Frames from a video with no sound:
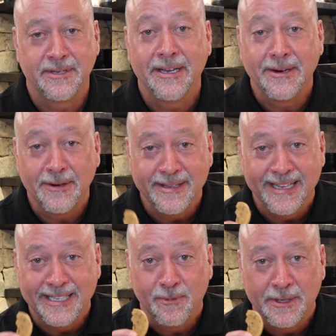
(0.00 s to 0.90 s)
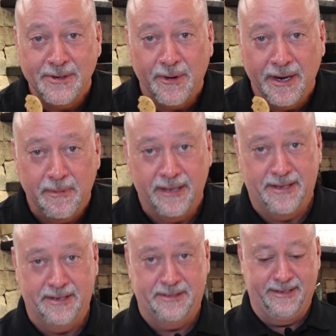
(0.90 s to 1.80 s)
here. That's what's great about
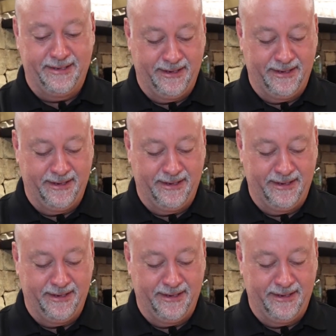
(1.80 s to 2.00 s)
this.